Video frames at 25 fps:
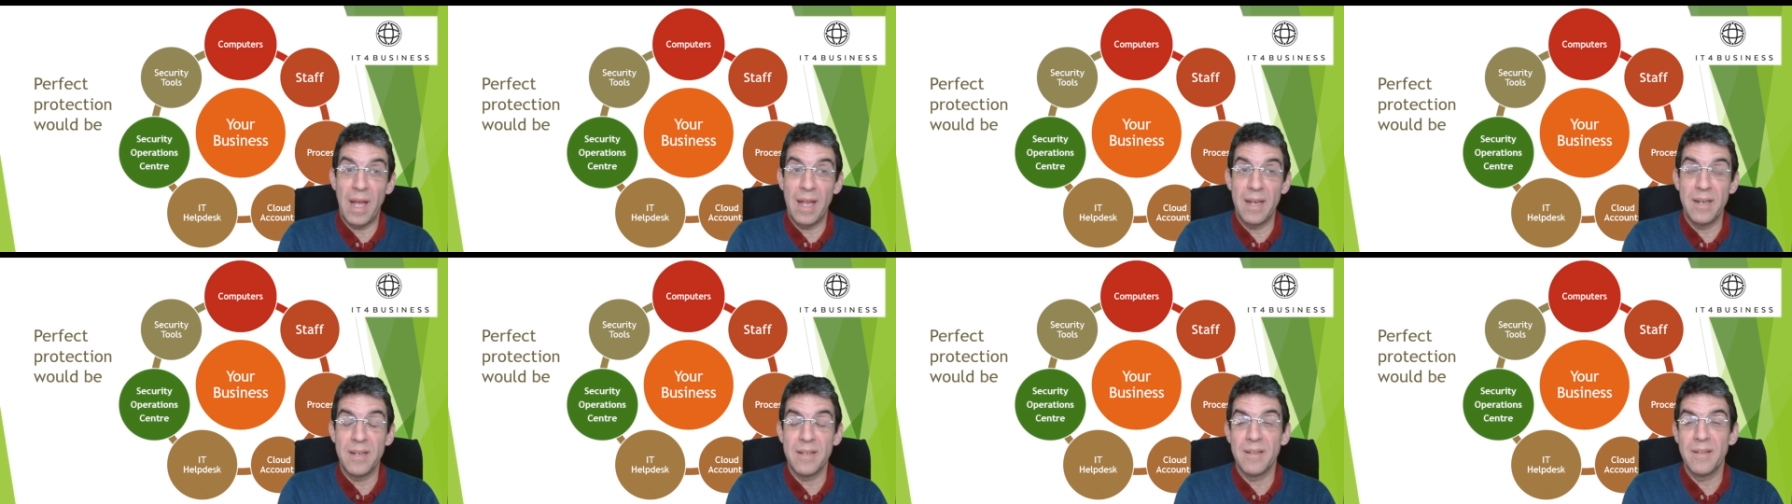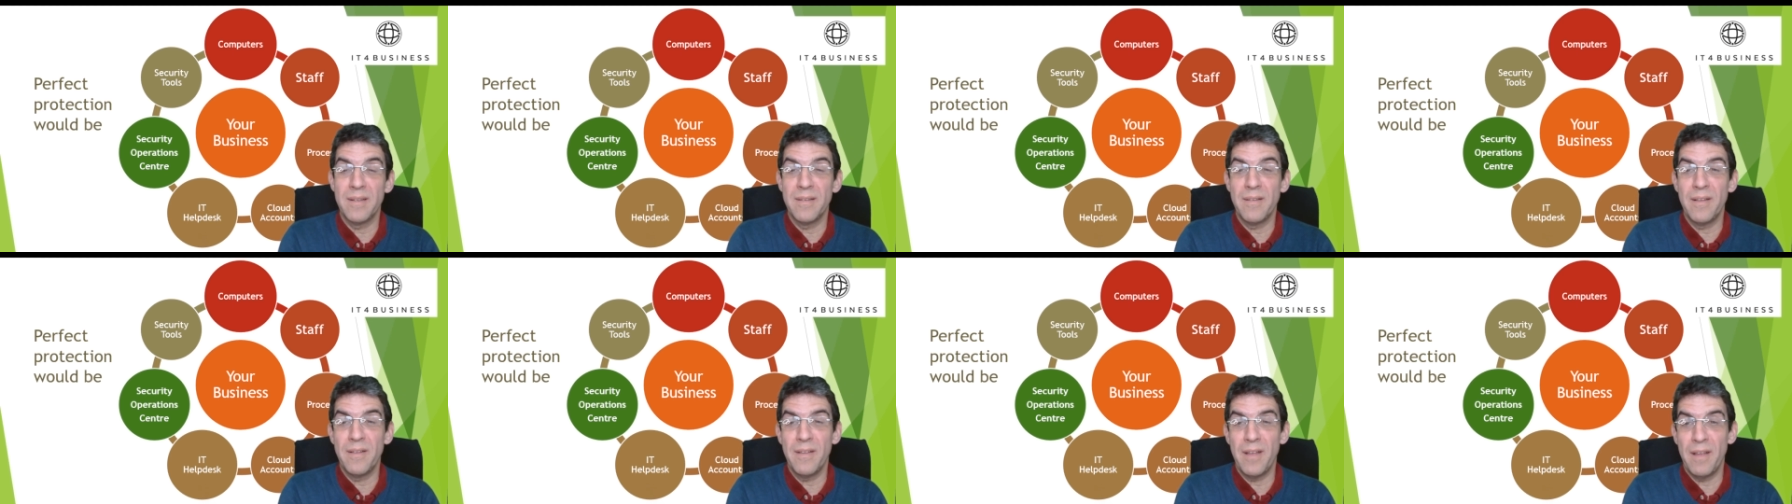And
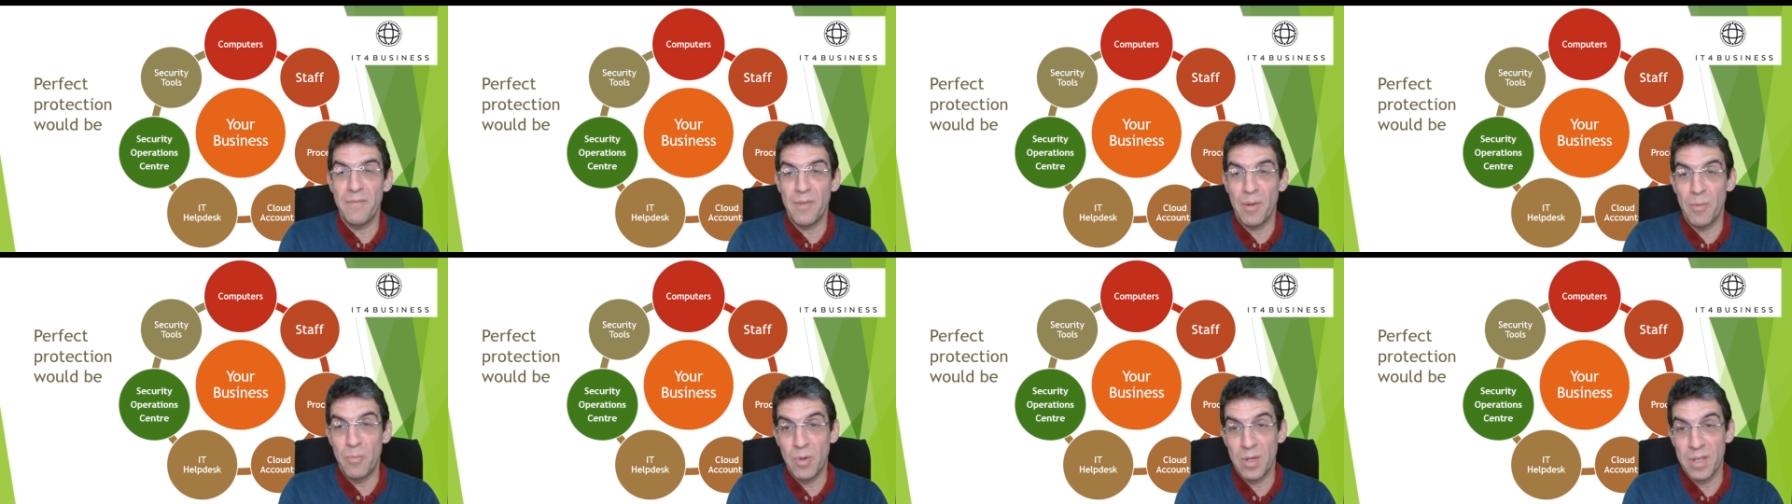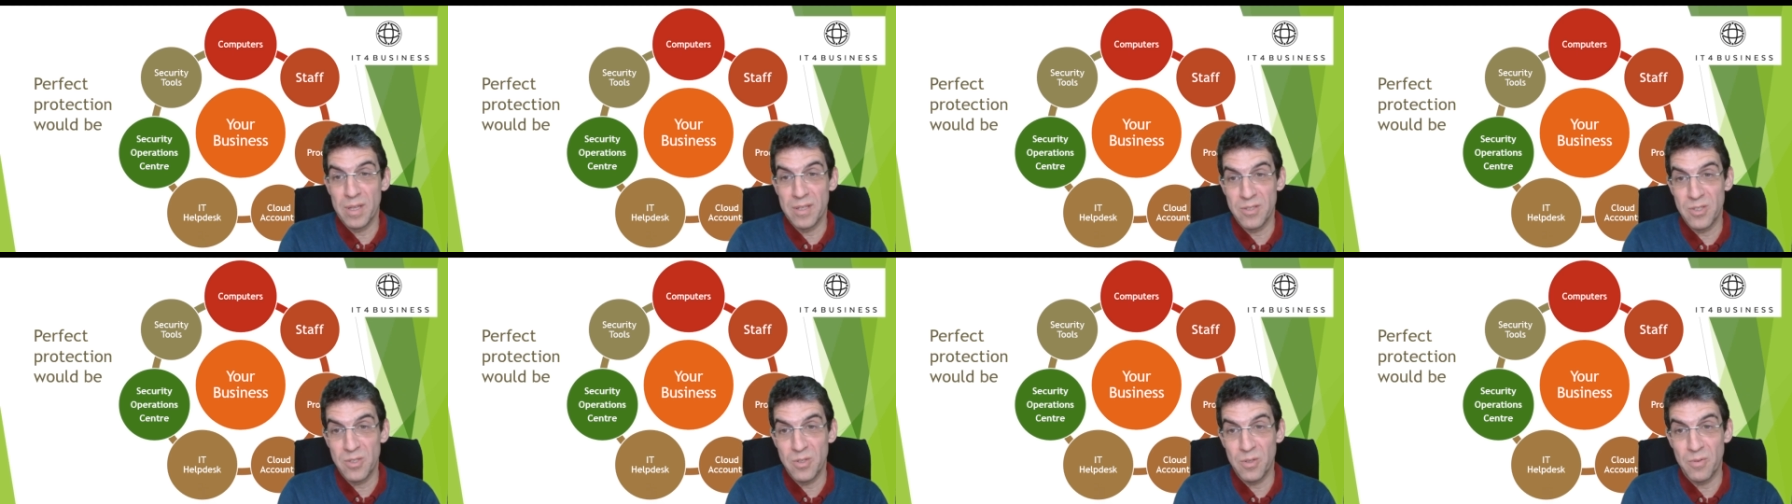if I
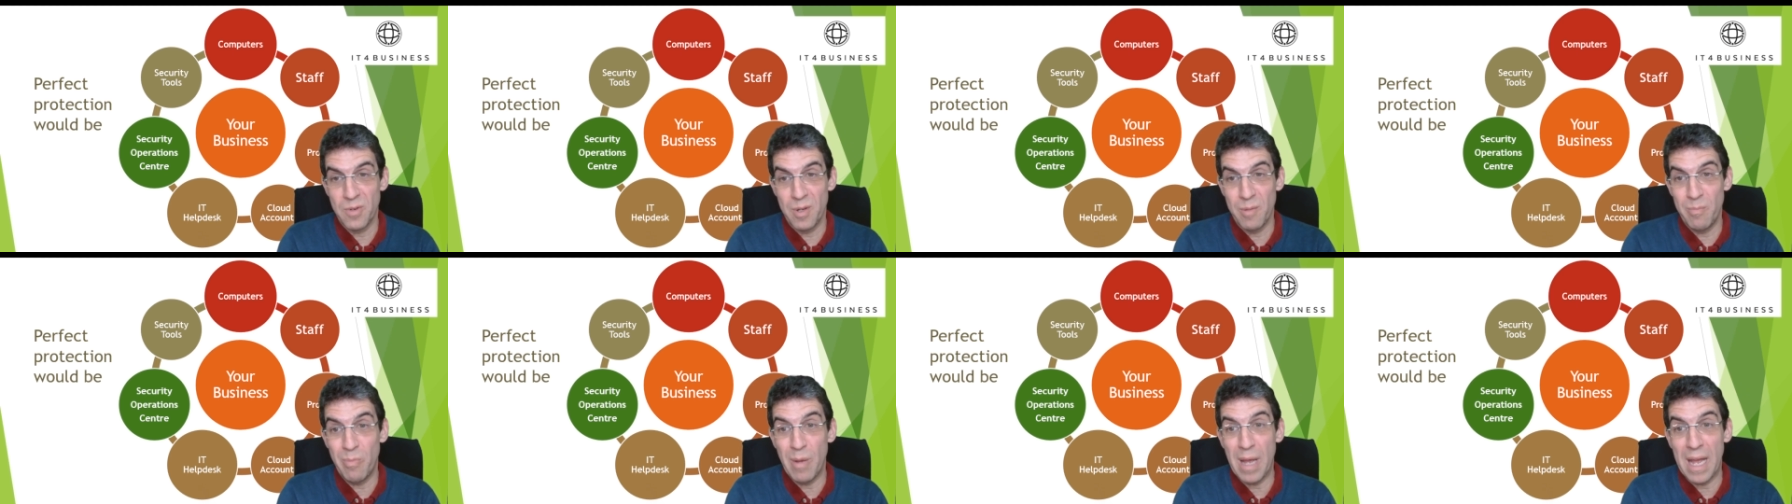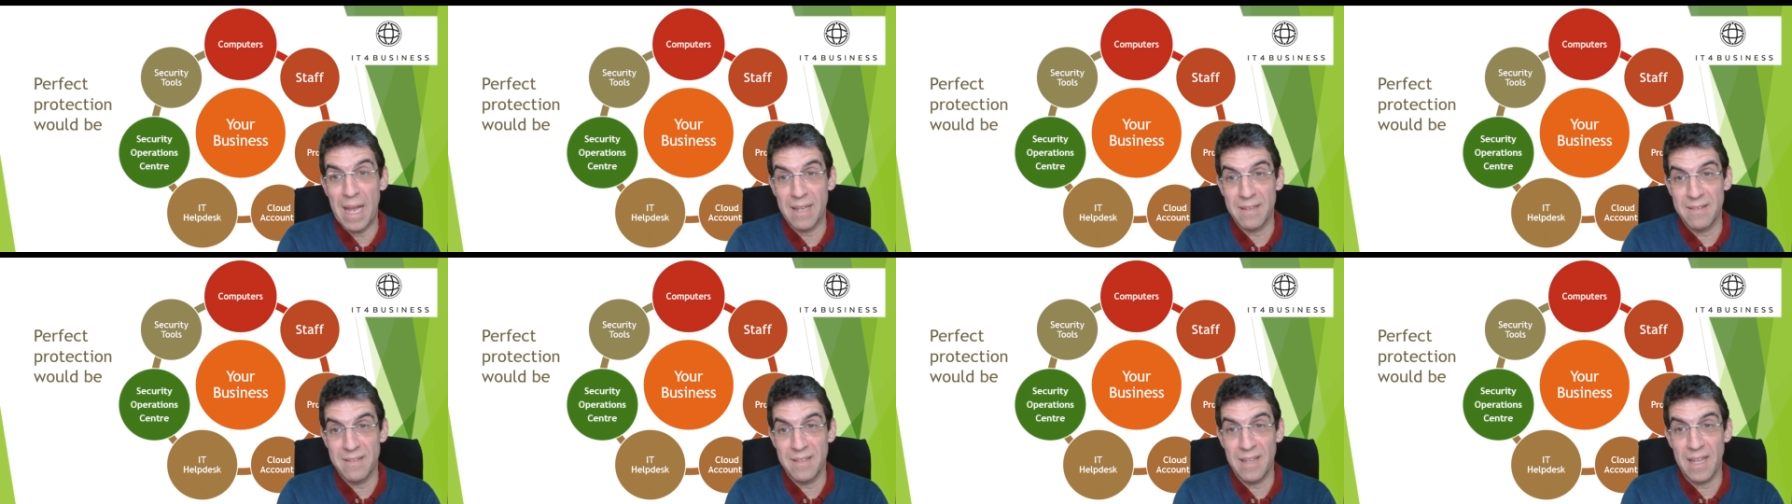bring the story
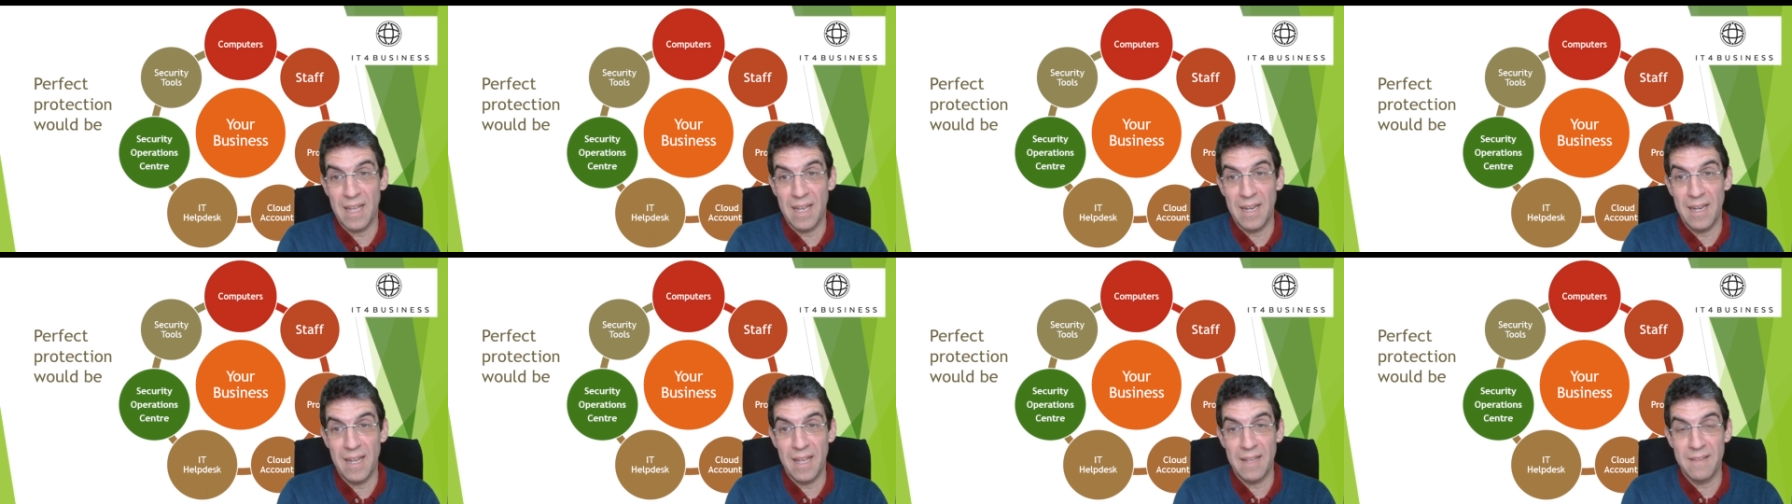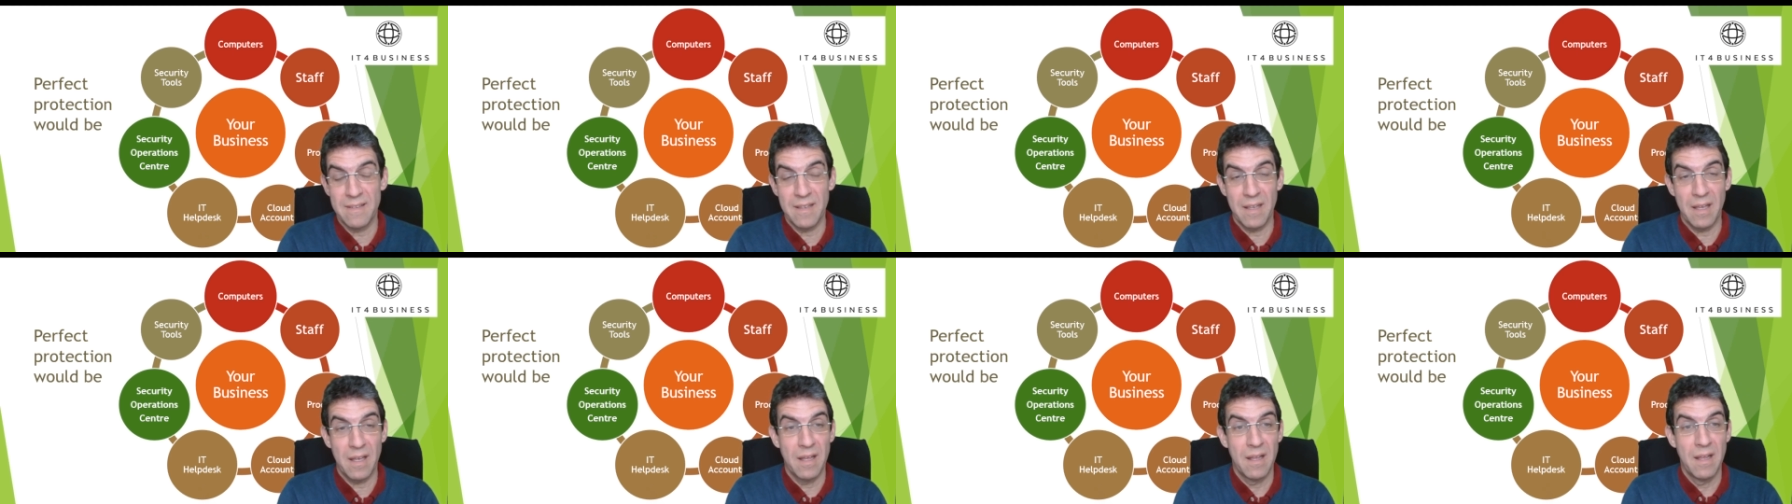back to that
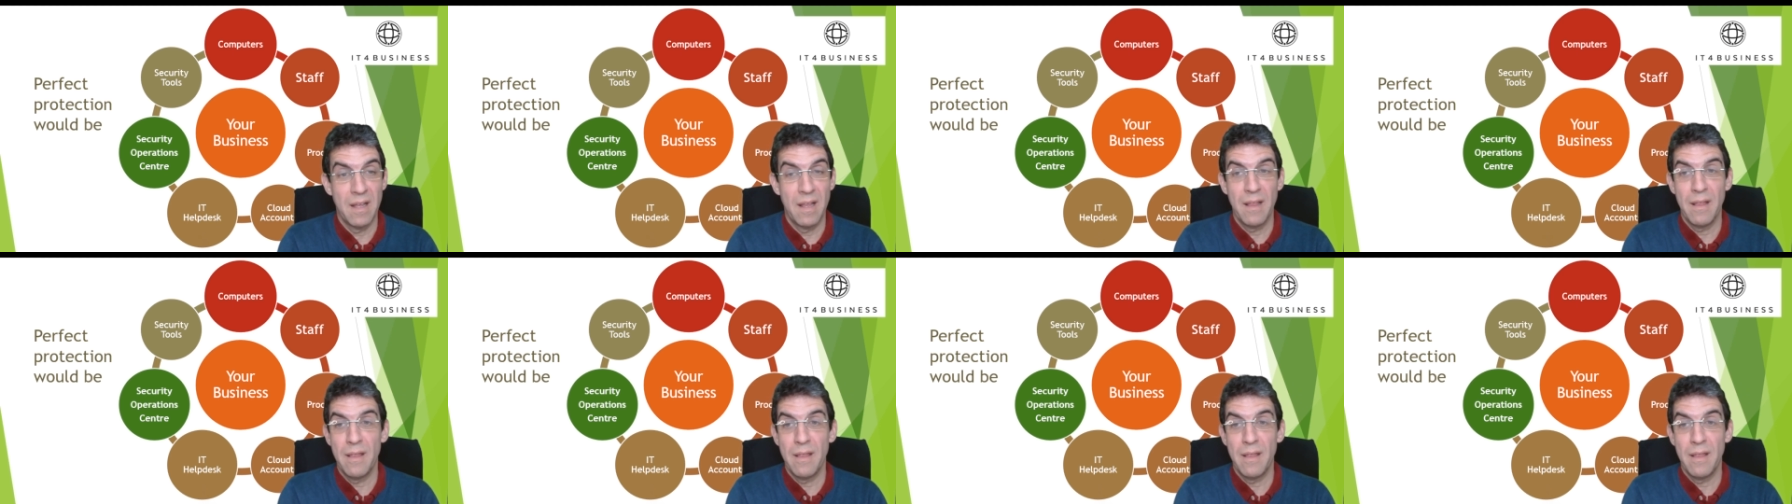letter,